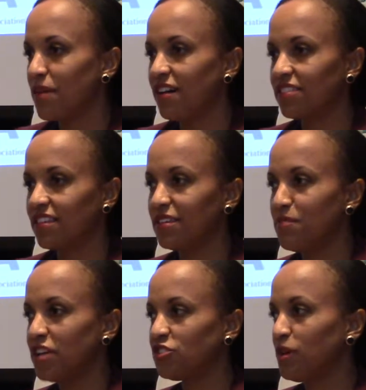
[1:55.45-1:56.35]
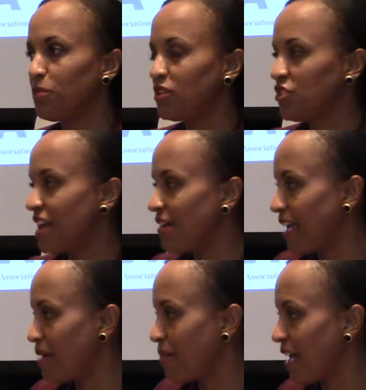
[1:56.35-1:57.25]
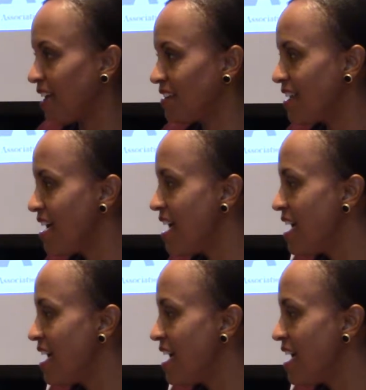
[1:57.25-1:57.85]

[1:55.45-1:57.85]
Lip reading: about the Measure Up, Pressure Down campaign